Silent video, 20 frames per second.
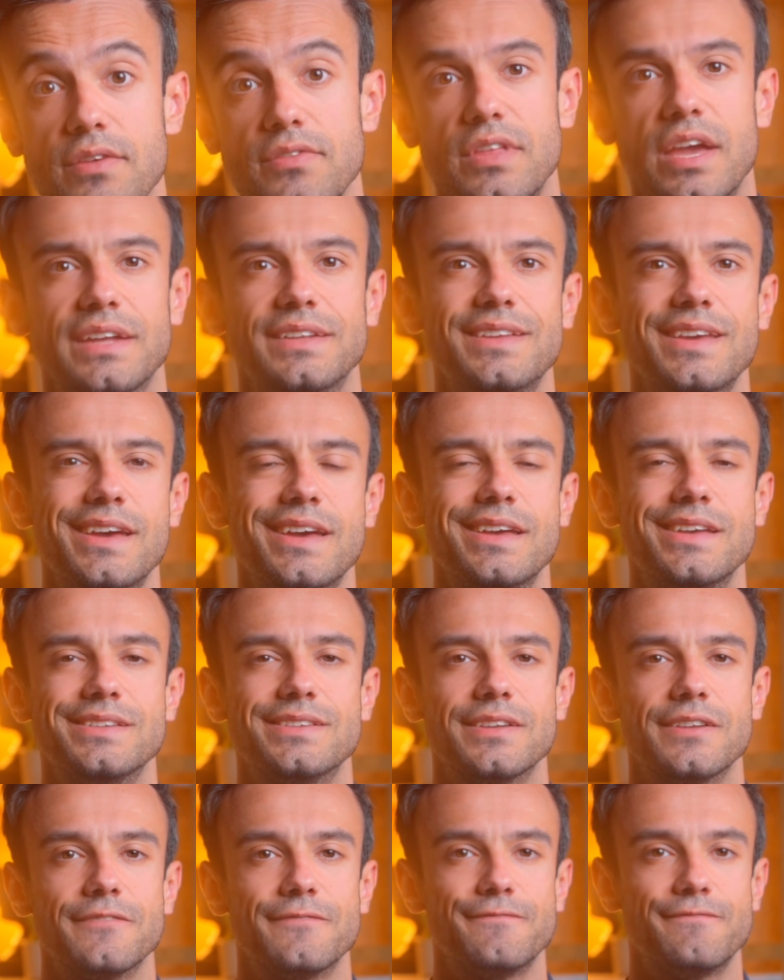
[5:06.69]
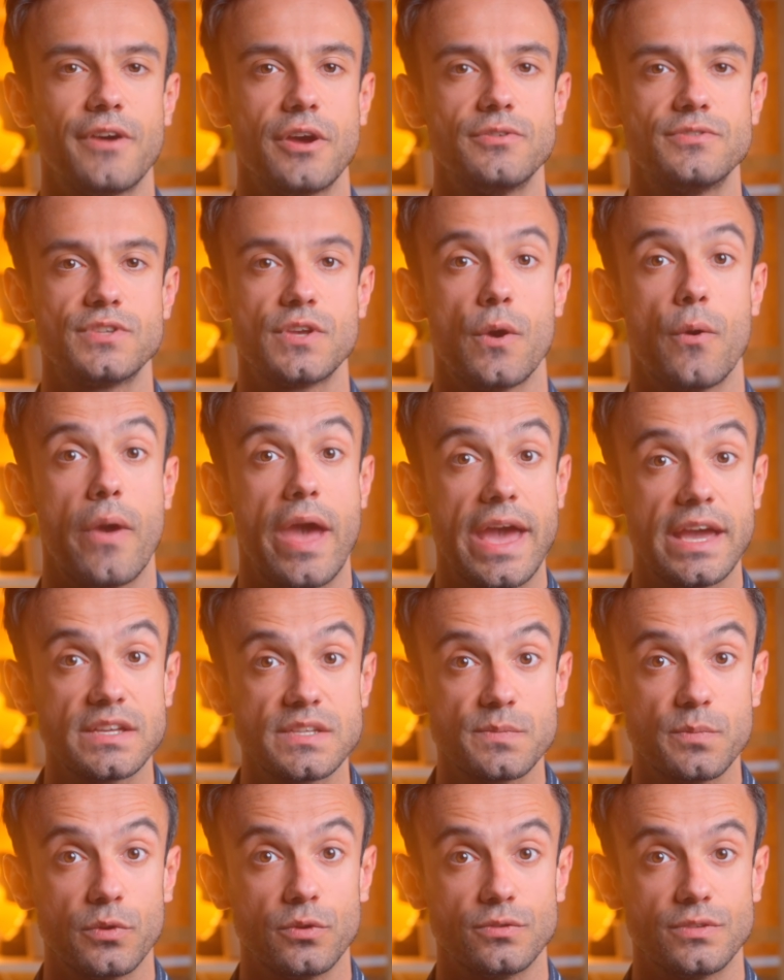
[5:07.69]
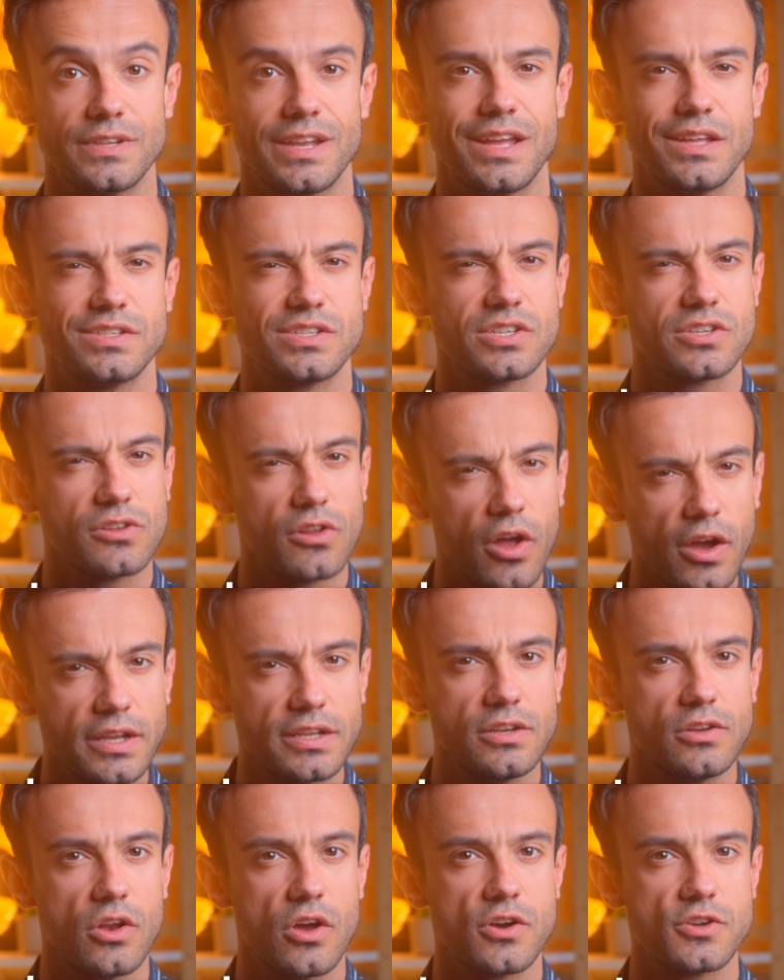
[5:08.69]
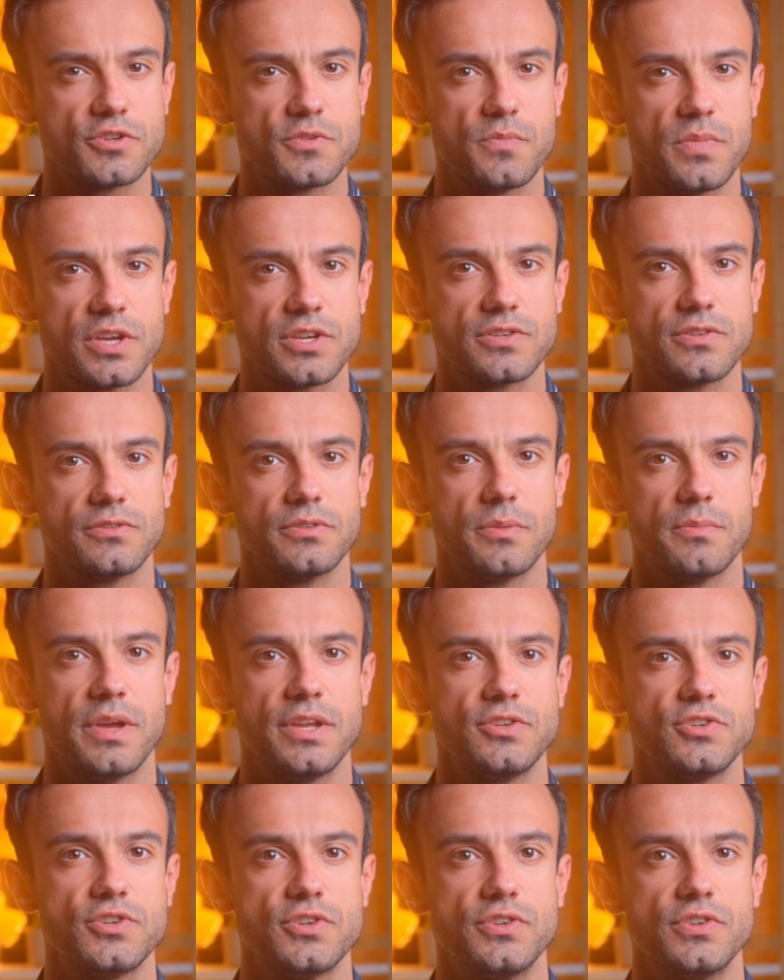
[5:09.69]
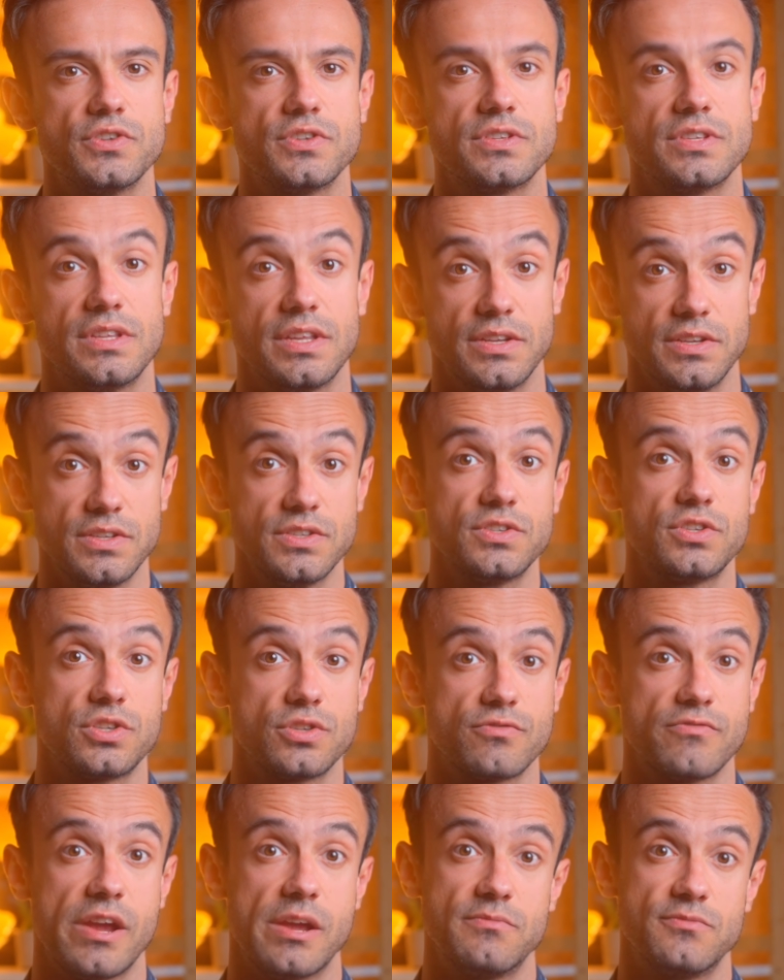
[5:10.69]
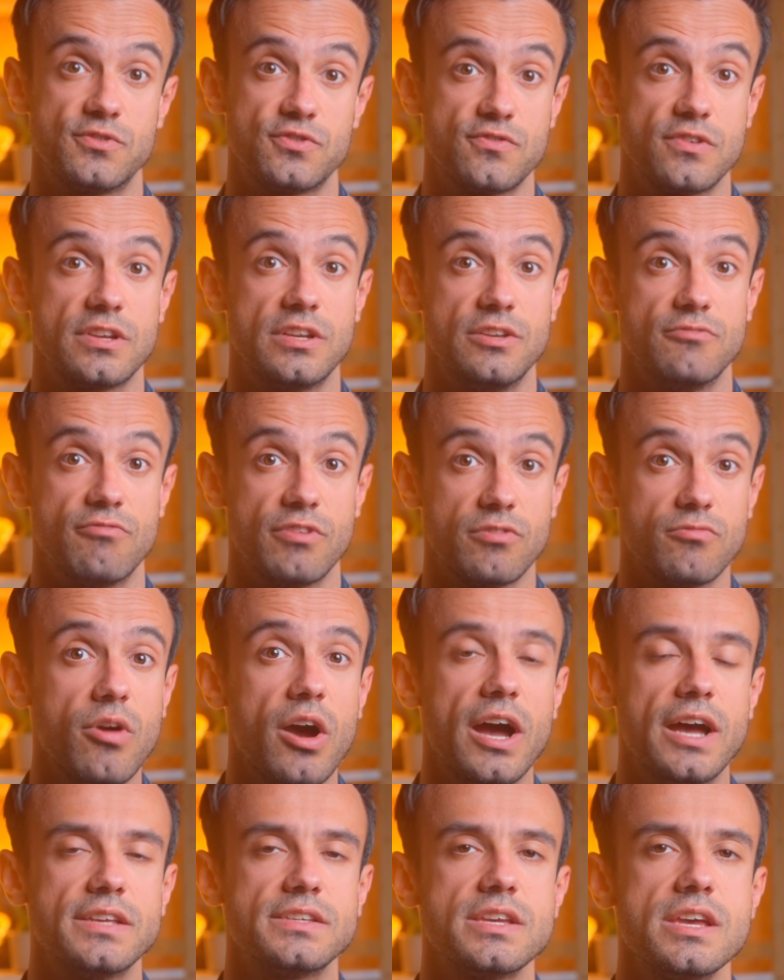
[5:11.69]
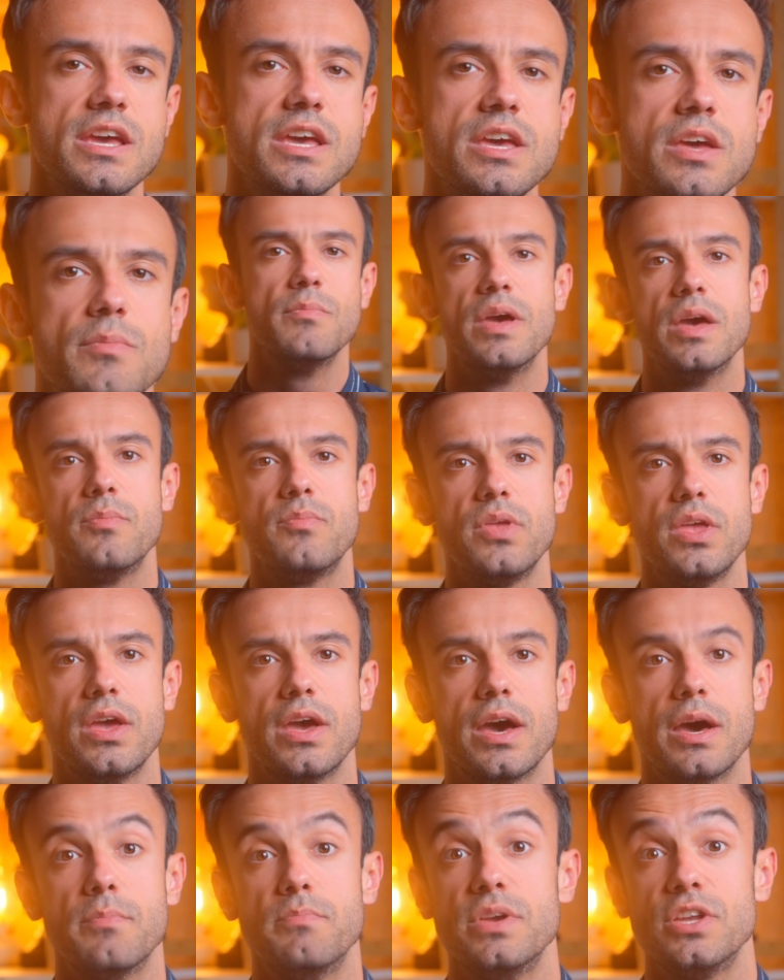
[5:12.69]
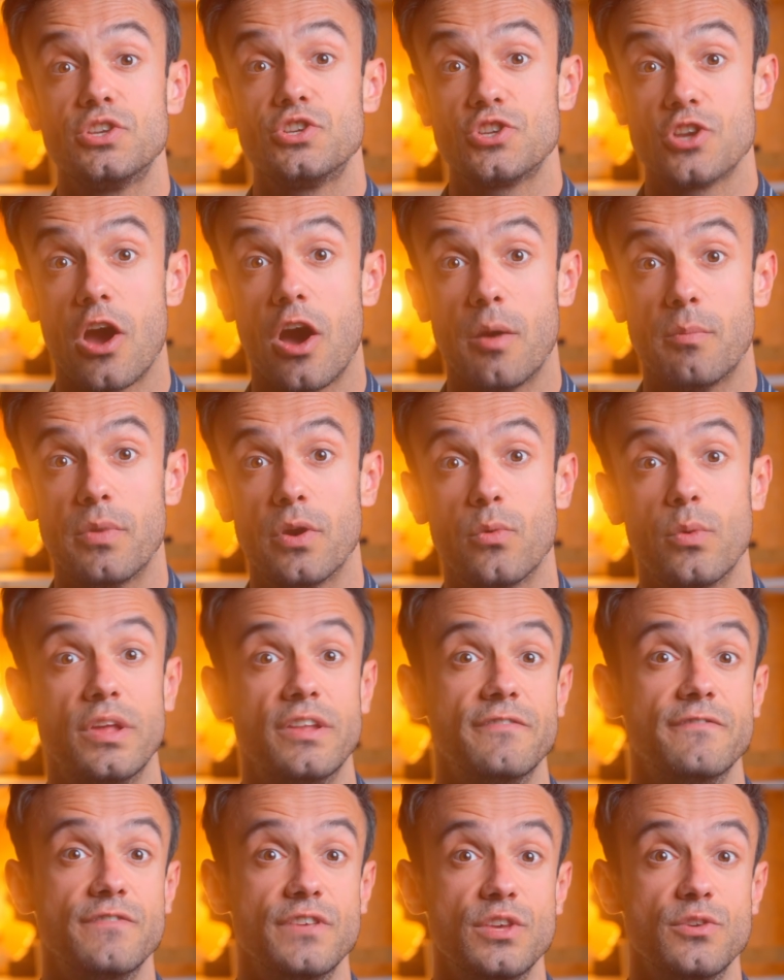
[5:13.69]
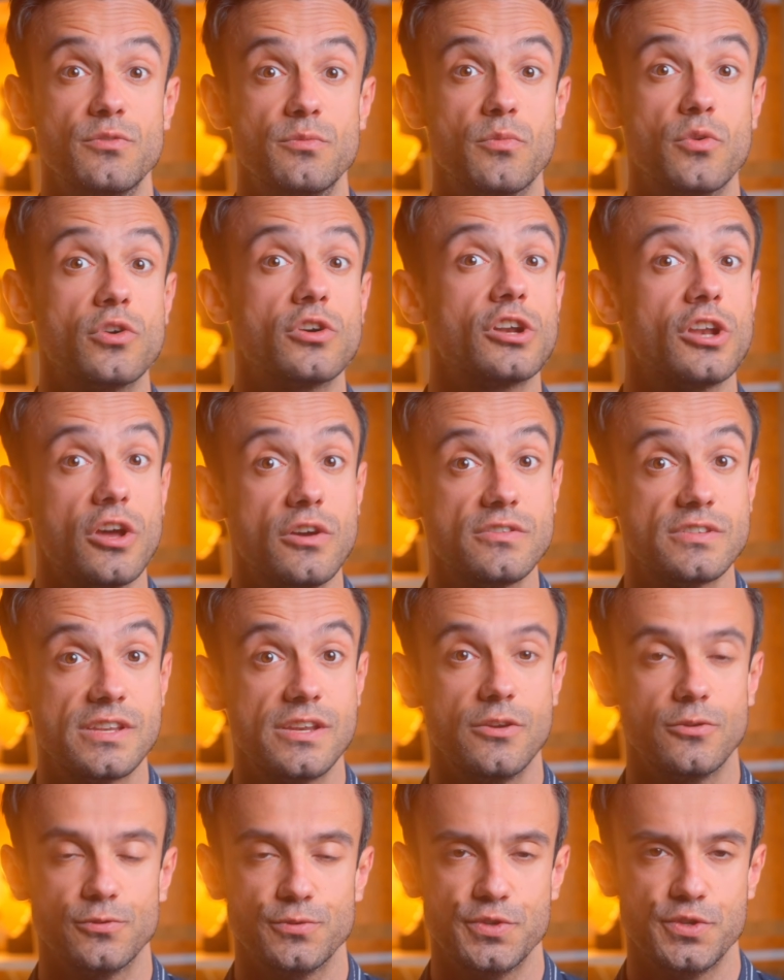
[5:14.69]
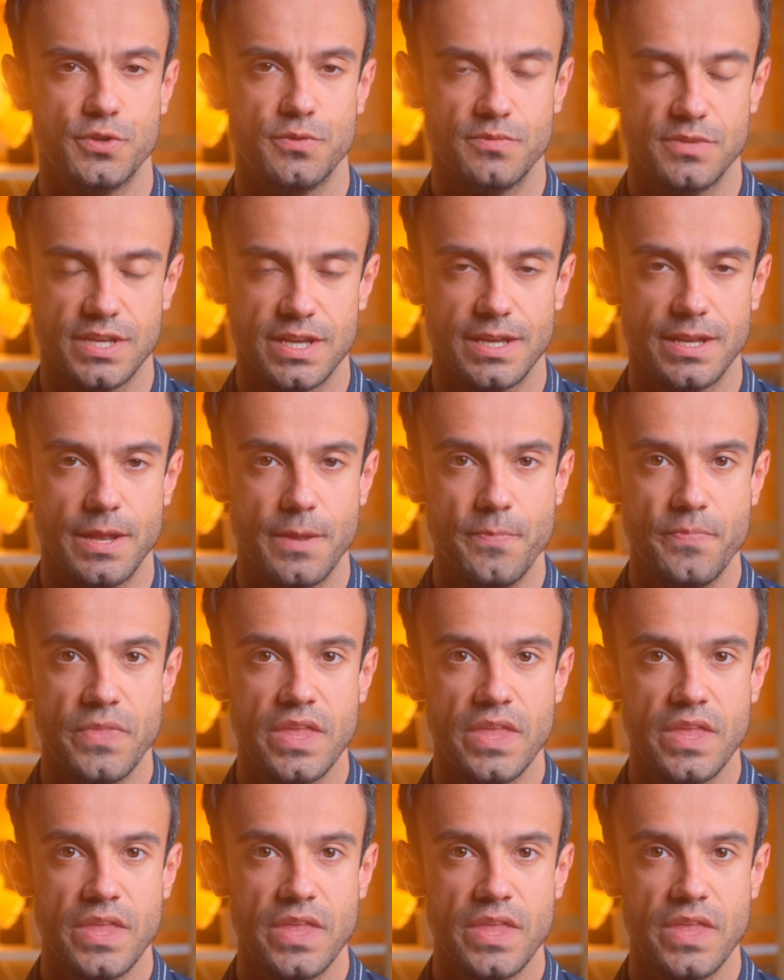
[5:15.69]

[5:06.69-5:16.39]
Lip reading: The idea is that a photo exported at slightly larger pixel dimensions than Instagram strictly requires may appear a bit sharper when viewed more closely or zoomed in.